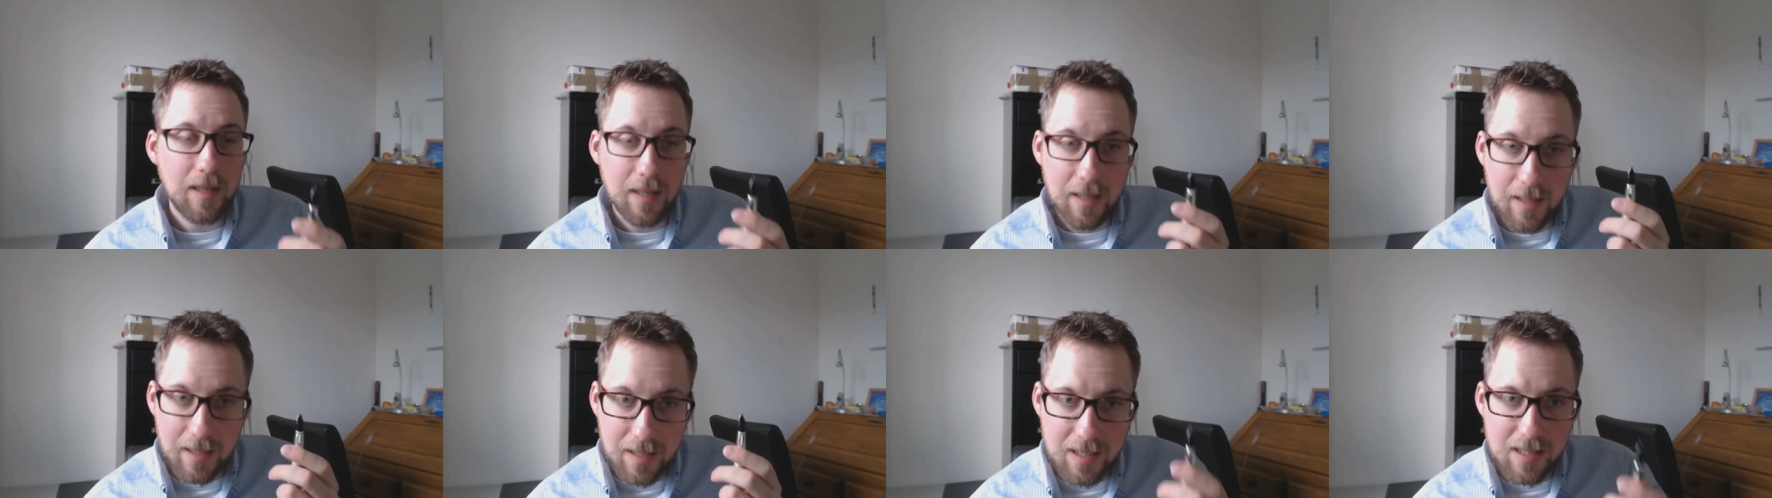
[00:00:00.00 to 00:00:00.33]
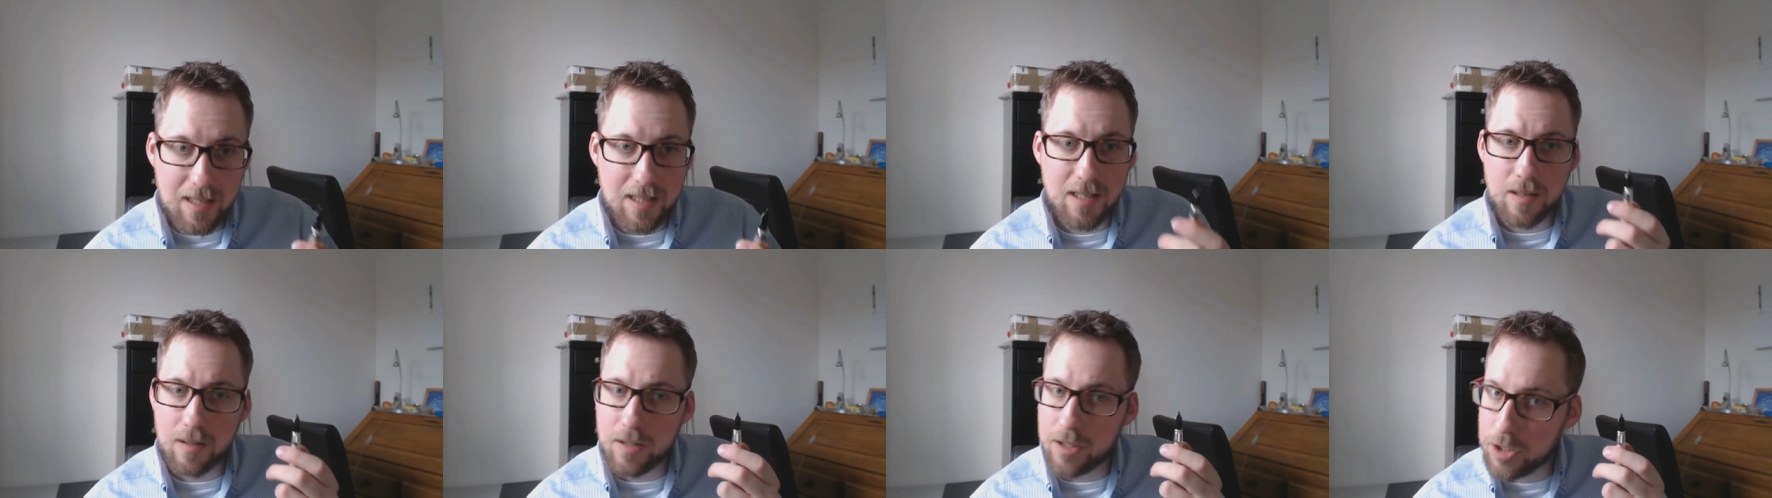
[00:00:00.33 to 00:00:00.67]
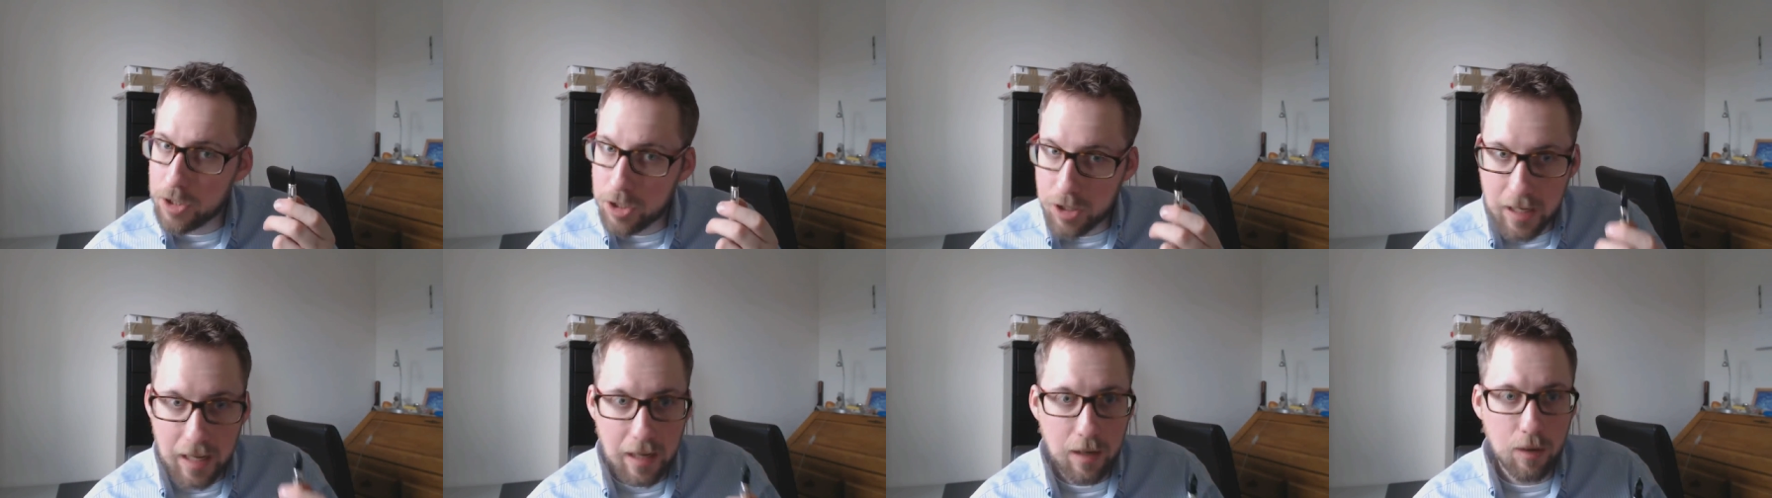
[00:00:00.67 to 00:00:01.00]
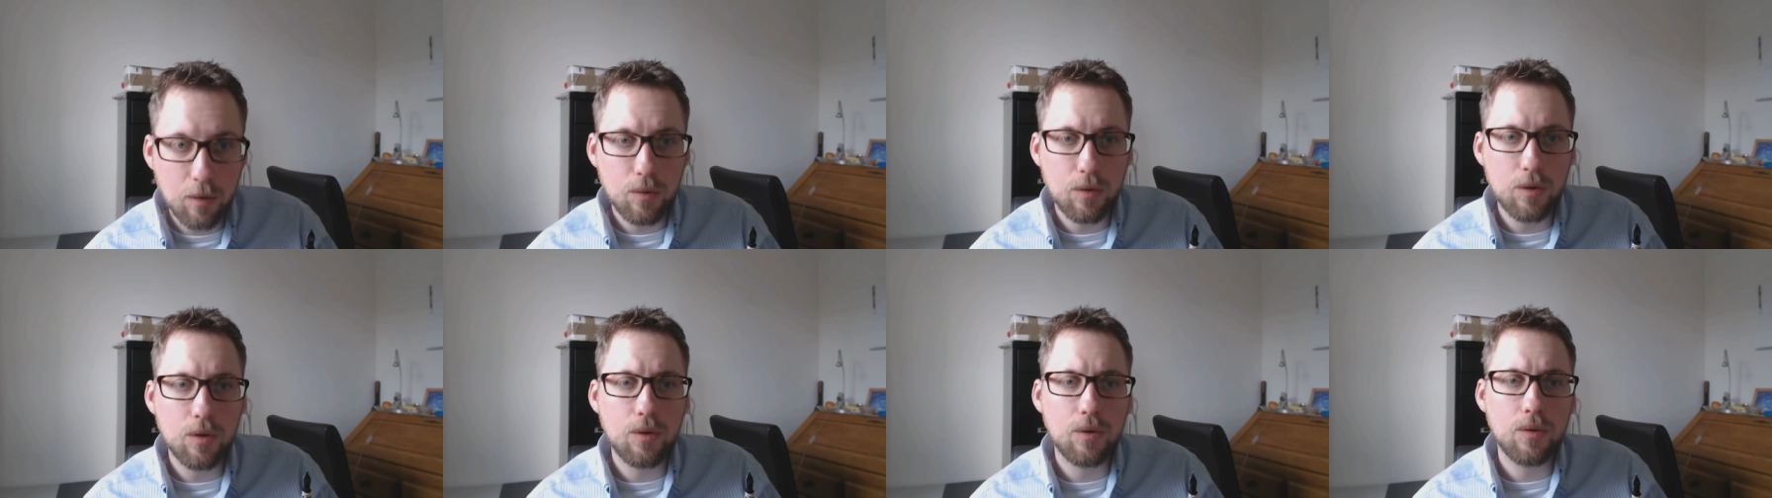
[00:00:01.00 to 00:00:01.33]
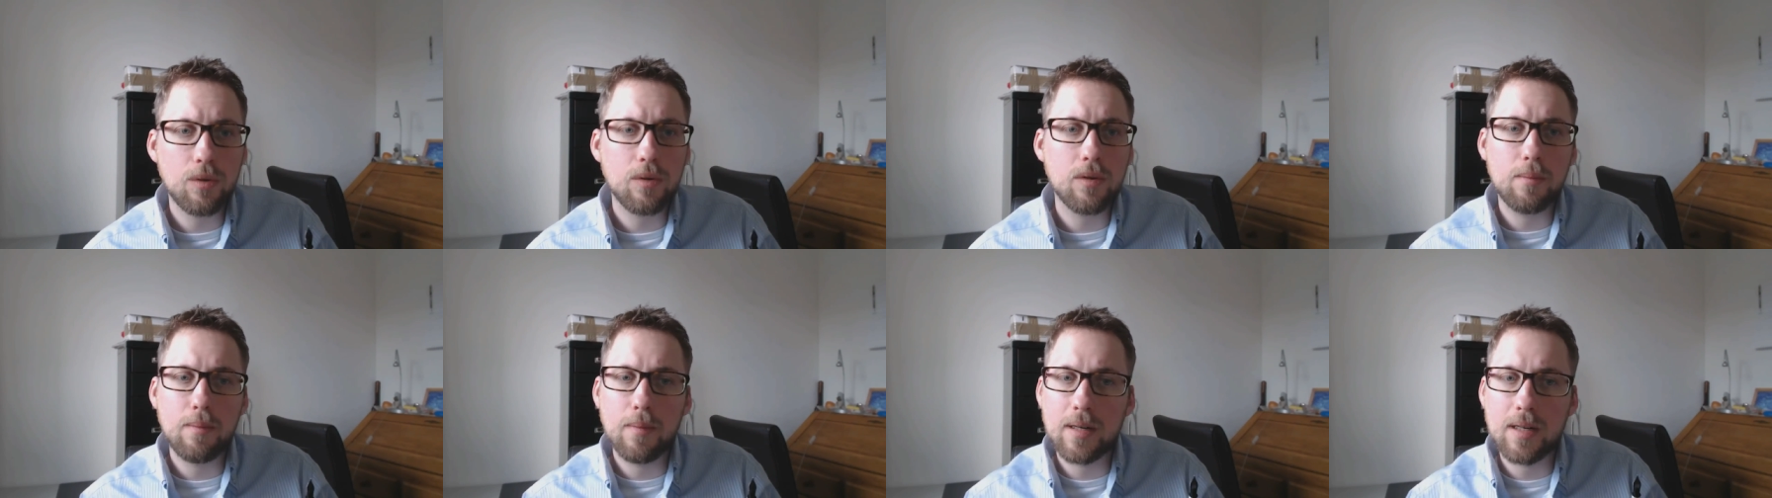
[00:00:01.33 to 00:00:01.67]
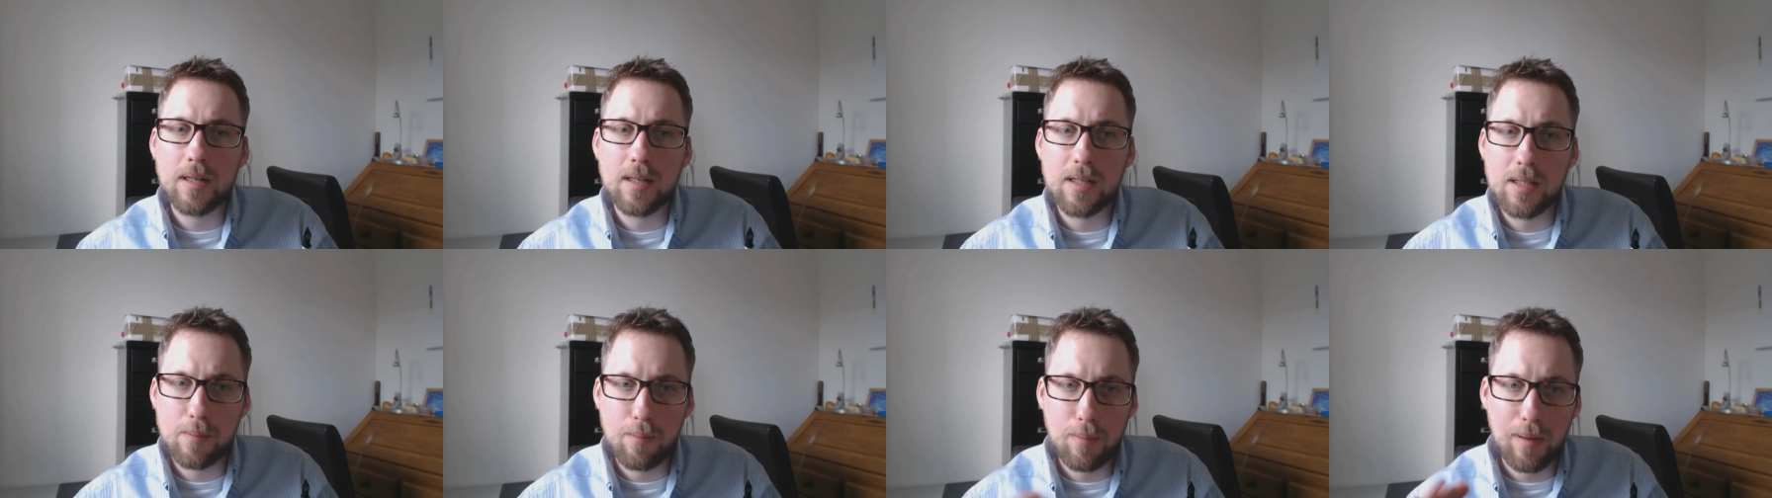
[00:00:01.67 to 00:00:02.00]
It is yellow gold,
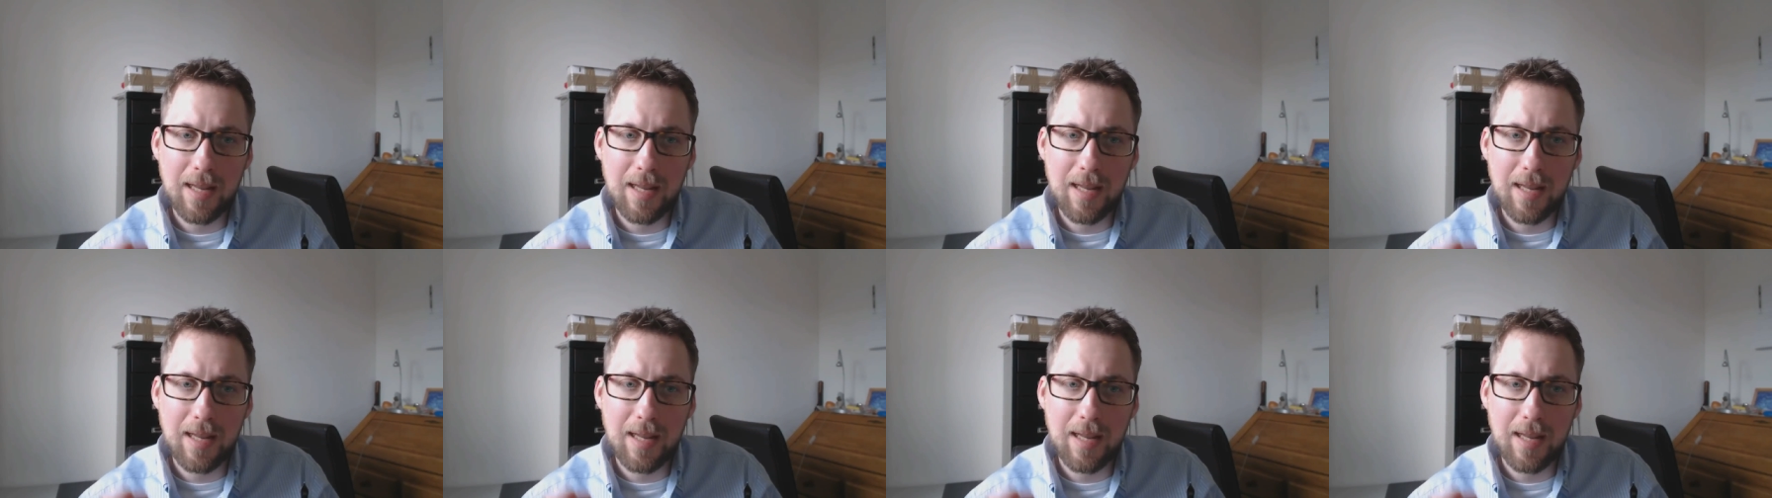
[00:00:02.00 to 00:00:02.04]
but it is